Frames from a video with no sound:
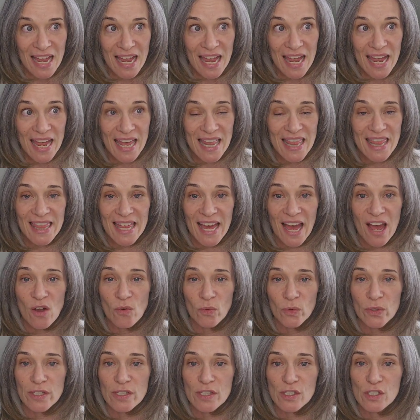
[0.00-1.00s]
And that
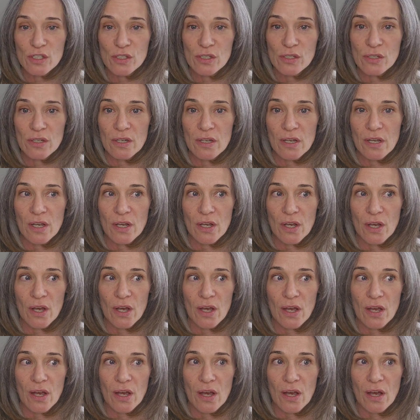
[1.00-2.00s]
was
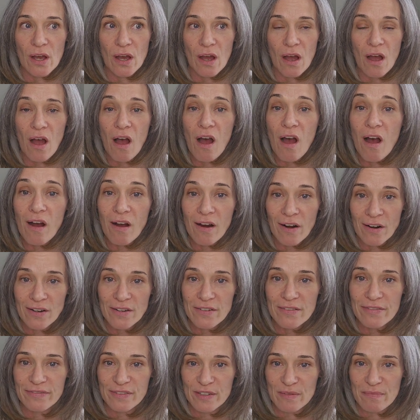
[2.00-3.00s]
hard
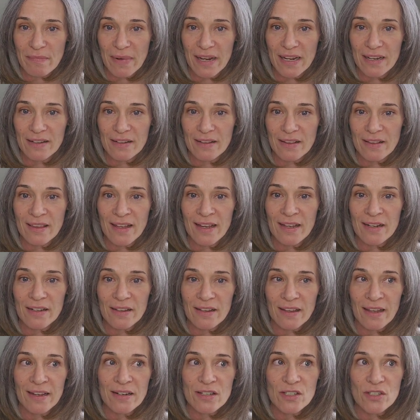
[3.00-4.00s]
for me.
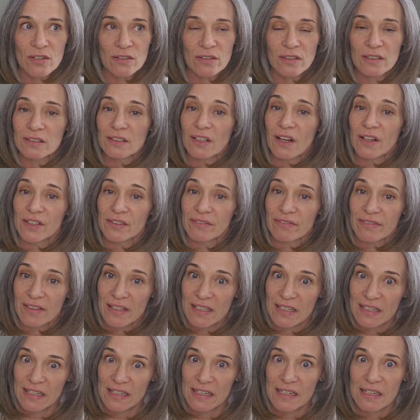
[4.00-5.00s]
That took a lot of
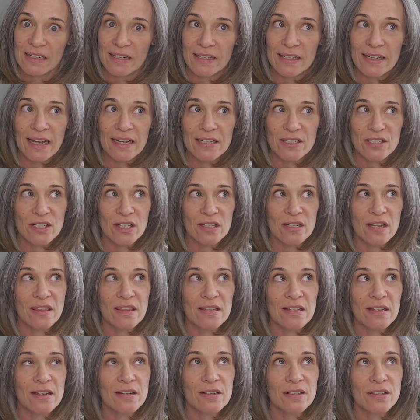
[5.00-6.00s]
thinking. I had to
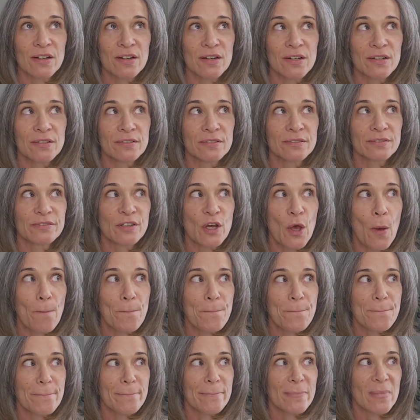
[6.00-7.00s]
think of
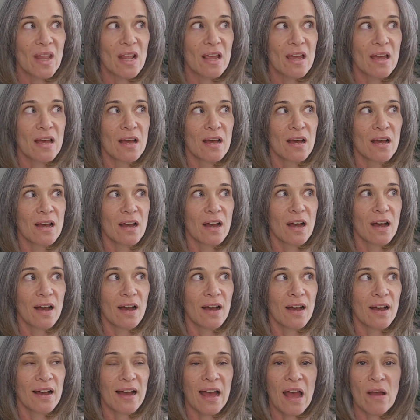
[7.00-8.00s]

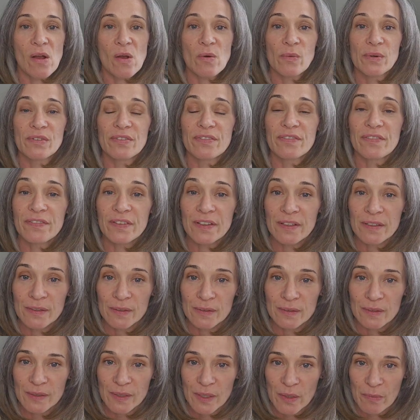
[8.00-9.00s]
how I would
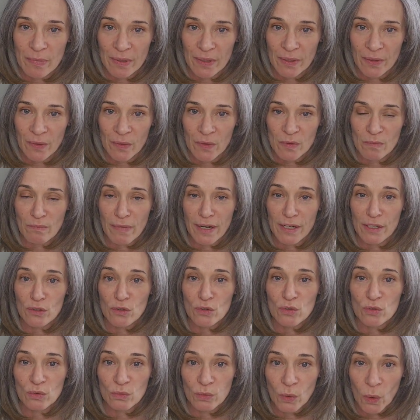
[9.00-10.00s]
feel about my
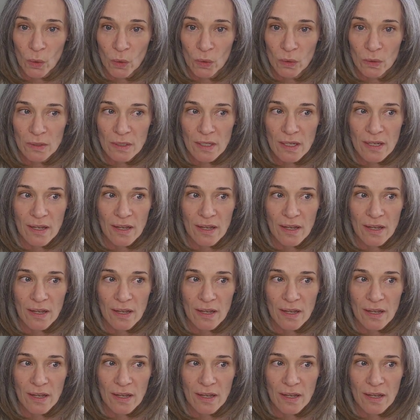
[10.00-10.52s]
new role.